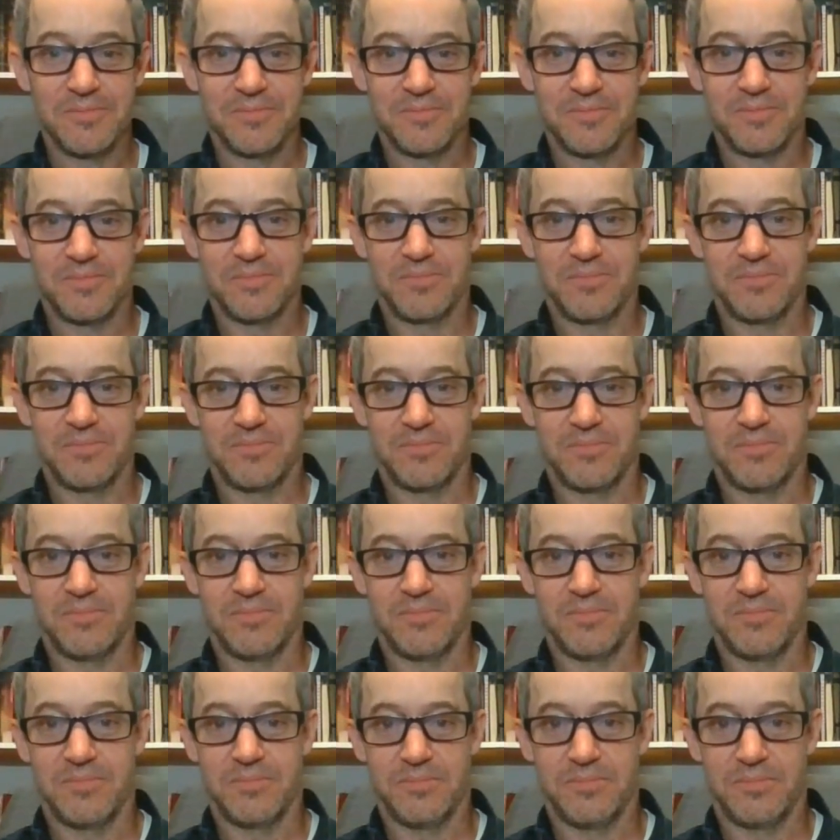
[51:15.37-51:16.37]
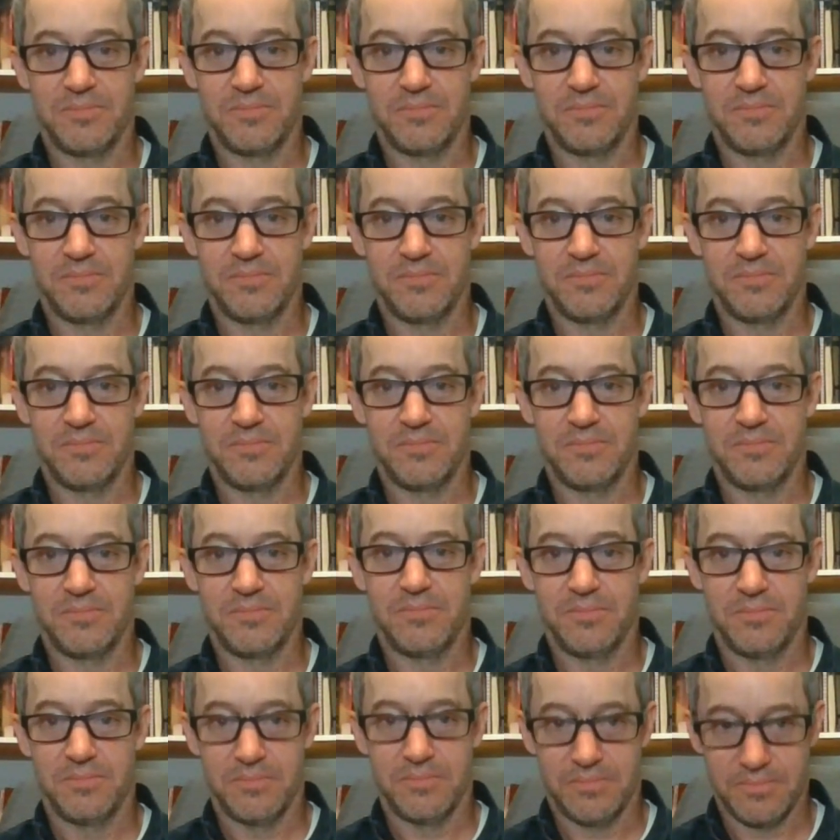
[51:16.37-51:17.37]

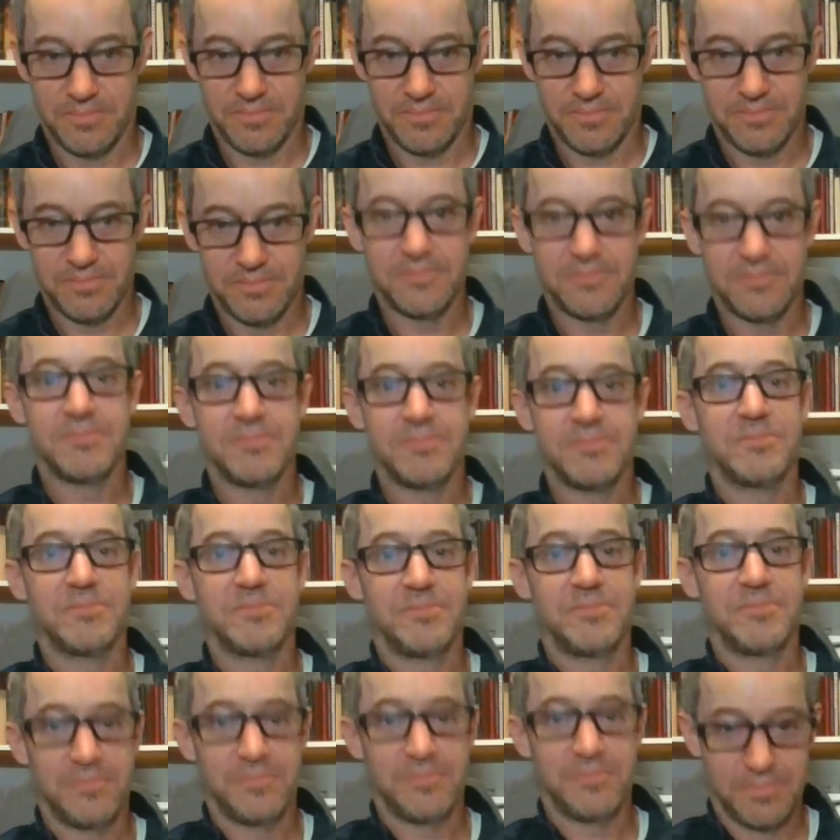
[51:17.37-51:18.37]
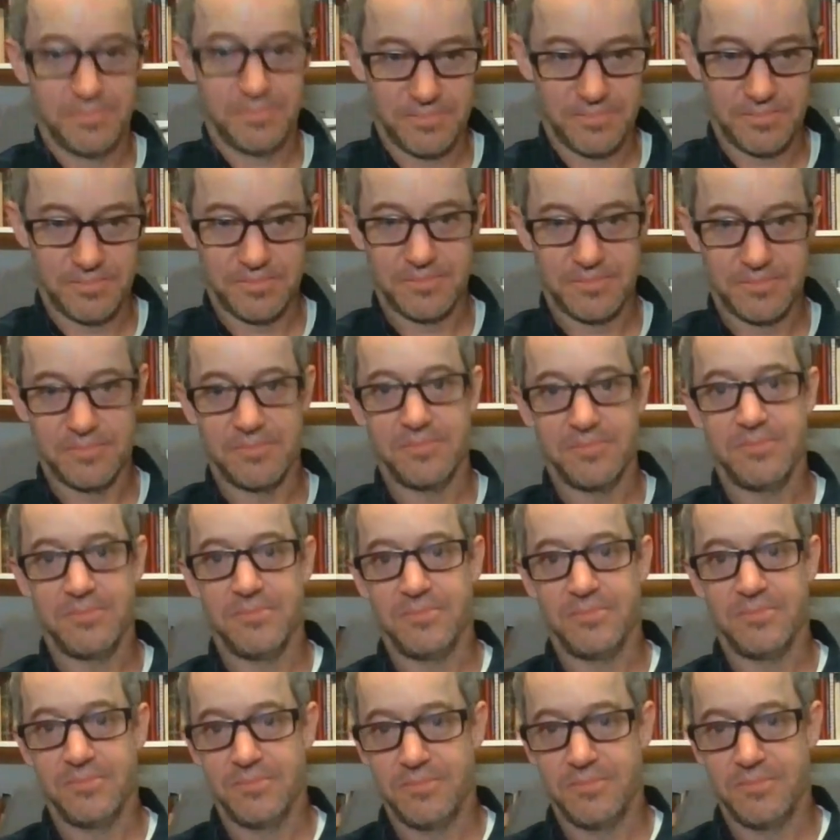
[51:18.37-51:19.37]

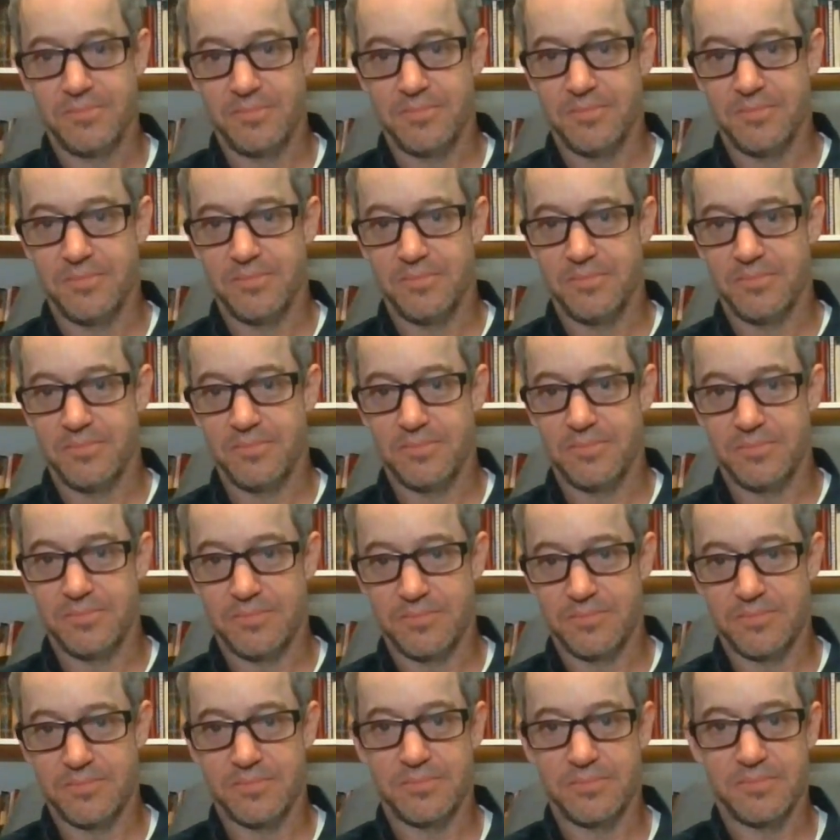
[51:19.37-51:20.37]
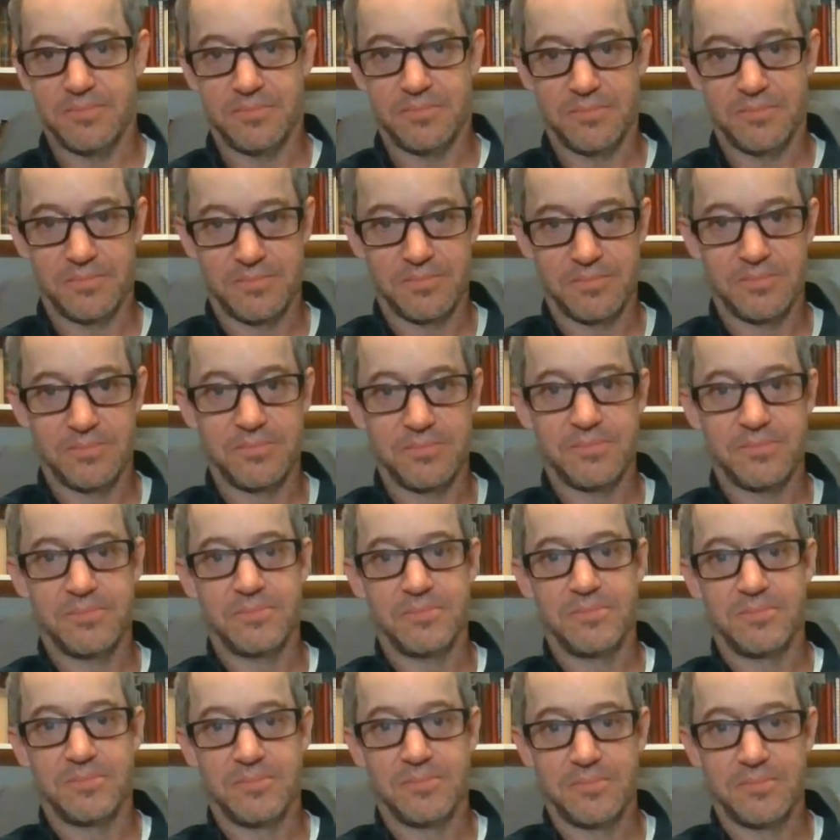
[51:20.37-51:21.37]

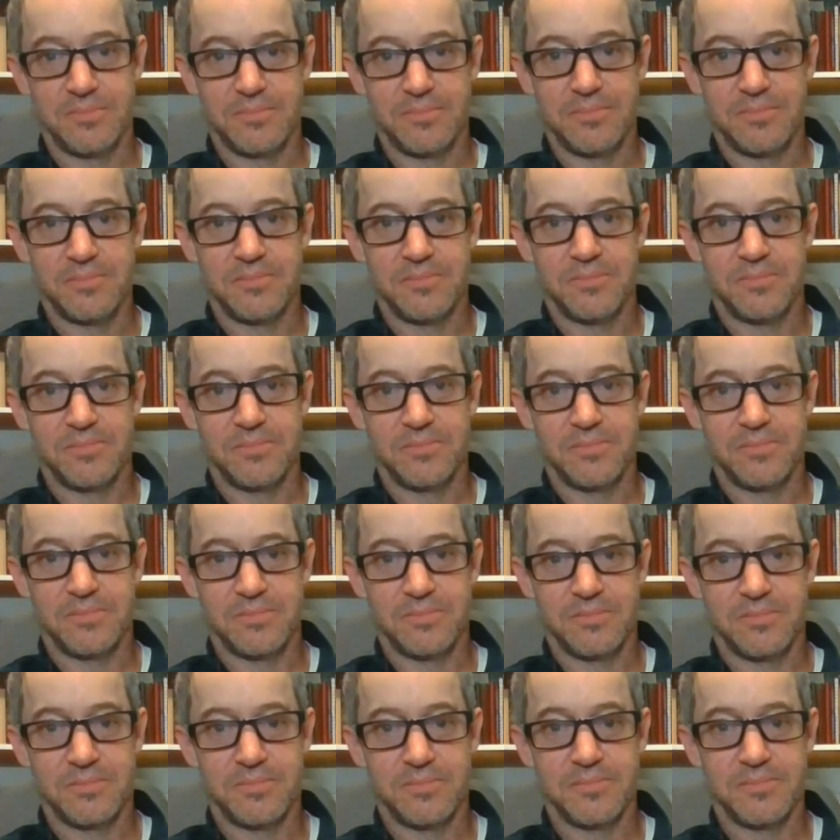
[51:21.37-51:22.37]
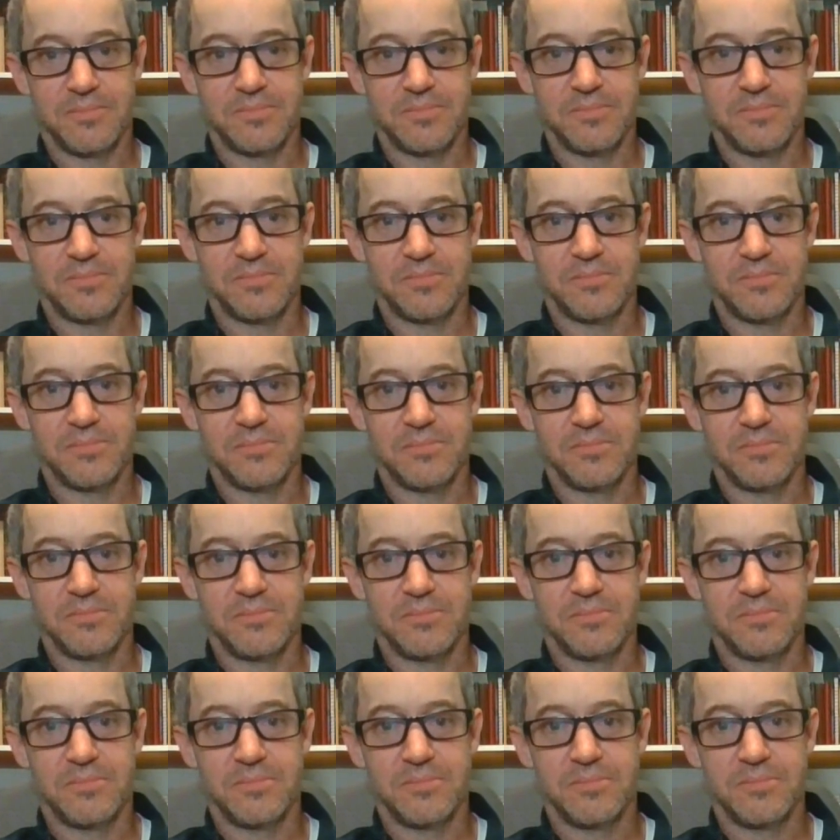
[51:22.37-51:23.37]
(silent)